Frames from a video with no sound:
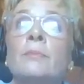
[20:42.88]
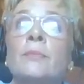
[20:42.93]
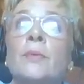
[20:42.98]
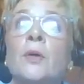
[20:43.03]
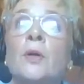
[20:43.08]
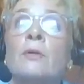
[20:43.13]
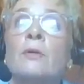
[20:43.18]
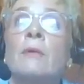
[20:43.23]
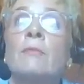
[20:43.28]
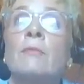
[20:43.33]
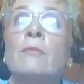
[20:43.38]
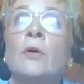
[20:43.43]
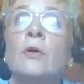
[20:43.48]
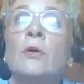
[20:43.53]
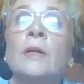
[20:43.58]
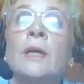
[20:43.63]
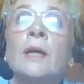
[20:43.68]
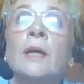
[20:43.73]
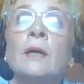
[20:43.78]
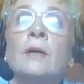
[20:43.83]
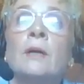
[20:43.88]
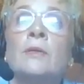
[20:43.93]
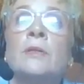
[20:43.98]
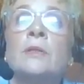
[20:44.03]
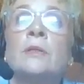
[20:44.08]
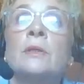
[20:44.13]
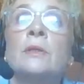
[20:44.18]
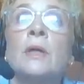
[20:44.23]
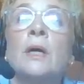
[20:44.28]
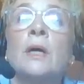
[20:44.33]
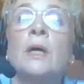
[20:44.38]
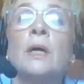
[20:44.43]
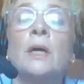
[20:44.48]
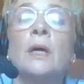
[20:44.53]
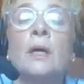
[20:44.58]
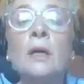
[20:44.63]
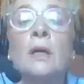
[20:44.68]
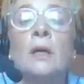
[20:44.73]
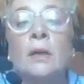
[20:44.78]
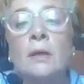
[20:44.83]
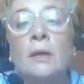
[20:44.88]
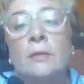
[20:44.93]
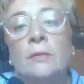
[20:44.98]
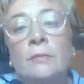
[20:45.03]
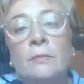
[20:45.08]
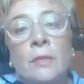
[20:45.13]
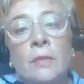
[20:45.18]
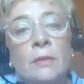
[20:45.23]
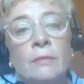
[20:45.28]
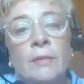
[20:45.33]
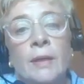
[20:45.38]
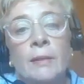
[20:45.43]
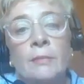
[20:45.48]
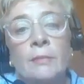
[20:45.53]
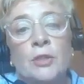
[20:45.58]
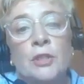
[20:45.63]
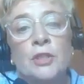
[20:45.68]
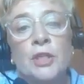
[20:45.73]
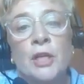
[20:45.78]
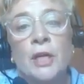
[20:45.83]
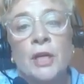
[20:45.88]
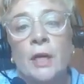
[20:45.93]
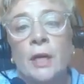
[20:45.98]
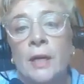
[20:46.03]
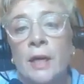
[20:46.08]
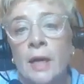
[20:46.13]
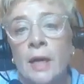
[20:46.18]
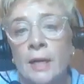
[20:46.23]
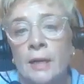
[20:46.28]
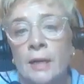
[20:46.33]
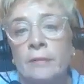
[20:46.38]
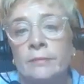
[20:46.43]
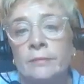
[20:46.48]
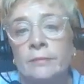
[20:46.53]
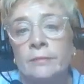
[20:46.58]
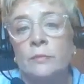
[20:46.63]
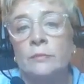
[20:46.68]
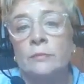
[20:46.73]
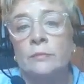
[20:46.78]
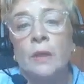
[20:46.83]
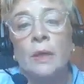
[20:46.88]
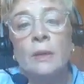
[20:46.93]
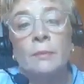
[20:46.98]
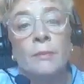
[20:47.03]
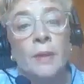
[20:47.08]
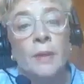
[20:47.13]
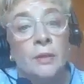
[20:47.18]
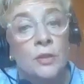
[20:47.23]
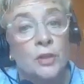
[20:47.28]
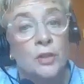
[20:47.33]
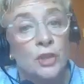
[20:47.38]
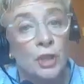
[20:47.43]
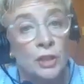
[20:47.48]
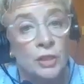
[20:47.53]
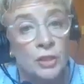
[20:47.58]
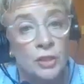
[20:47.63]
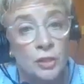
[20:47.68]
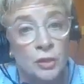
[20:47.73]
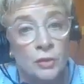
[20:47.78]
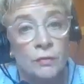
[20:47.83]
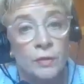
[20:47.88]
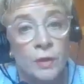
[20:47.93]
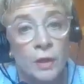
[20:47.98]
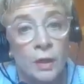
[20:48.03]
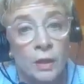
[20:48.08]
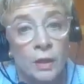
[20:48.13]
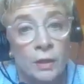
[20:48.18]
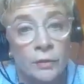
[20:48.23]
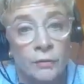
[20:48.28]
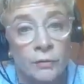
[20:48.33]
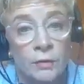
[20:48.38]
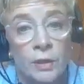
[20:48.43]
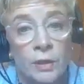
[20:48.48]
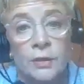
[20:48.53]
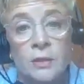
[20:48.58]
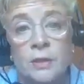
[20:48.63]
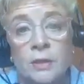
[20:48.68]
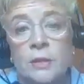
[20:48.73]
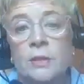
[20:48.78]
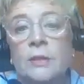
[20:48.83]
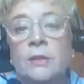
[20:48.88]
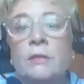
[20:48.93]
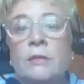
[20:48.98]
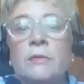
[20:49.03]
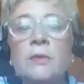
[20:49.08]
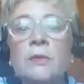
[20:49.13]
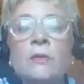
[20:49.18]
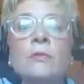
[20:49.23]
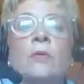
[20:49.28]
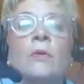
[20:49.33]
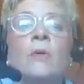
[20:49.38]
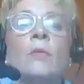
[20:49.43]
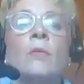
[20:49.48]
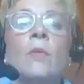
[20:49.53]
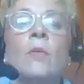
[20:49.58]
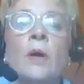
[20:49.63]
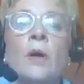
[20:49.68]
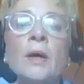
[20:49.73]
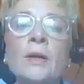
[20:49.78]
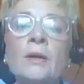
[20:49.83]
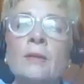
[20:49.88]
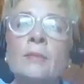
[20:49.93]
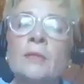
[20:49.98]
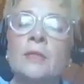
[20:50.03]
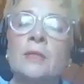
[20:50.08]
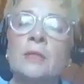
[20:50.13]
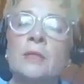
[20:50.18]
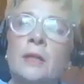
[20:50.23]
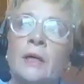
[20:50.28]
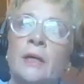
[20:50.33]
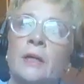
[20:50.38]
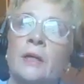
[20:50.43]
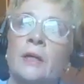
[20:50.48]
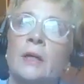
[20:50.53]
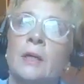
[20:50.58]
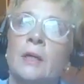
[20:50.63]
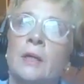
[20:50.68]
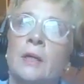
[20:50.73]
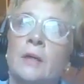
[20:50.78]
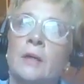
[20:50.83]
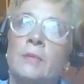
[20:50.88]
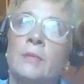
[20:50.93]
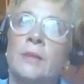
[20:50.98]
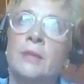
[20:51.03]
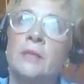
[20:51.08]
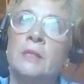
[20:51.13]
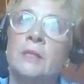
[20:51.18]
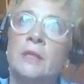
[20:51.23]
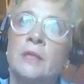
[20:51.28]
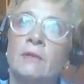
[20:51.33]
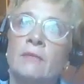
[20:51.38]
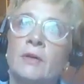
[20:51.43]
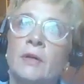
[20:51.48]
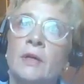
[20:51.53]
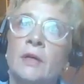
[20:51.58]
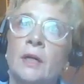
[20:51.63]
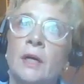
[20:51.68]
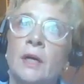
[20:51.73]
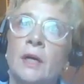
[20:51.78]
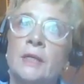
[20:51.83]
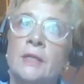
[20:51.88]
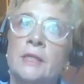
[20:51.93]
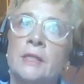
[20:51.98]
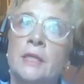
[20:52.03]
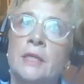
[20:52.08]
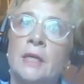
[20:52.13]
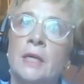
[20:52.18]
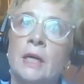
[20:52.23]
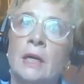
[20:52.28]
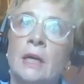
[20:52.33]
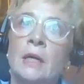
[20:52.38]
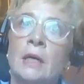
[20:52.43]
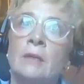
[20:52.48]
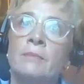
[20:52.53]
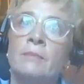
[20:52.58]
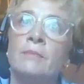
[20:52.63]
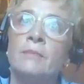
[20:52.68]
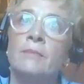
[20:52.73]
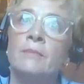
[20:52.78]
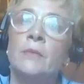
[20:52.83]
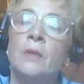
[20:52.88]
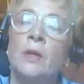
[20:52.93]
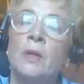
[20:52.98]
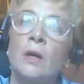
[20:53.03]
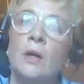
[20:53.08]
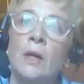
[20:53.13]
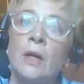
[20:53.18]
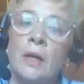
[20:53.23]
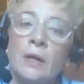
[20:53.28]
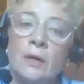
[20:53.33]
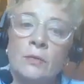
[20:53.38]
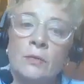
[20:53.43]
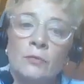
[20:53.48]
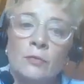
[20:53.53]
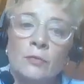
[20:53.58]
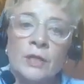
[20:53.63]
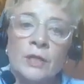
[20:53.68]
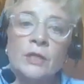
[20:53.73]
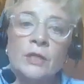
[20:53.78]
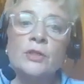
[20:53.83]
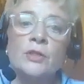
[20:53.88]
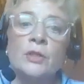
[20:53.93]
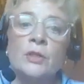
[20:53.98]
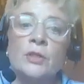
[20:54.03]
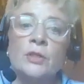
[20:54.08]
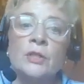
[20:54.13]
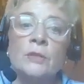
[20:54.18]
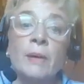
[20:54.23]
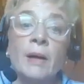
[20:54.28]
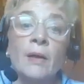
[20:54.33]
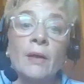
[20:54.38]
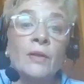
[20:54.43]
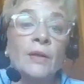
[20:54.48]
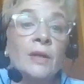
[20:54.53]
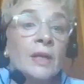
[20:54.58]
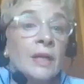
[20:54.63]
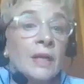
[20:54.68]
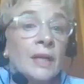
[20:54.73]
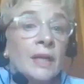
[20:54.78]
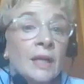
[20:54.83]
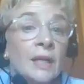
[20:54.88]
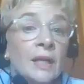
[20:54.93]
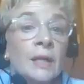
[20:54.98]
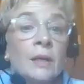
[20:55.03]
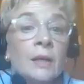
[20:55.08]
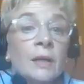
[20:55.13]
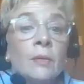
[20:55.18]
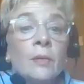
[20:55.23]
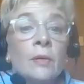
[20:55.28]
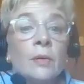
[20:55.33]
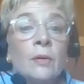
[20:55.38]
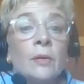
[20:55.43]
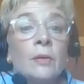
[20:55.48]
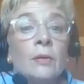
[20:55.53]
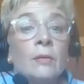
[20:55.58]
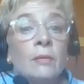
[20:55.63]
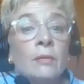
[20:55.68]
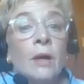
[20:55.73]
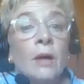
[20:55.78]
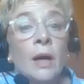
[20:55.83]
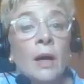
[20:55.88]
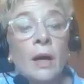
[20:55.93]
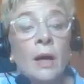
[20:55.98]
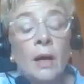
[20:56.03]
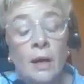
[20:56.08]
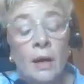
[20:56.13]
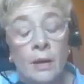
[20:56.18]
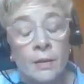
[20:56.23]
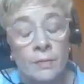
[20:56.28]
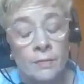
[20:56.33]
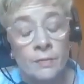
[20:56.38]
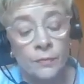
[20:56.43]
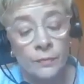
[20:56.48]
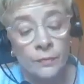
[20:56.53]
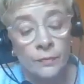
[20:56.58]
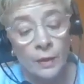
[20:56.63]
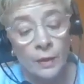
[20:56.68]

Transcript: program rolling out, Capture JIA, just juvenile arthritis, so not wider MSK, but it's giving an idea in regions about the key, the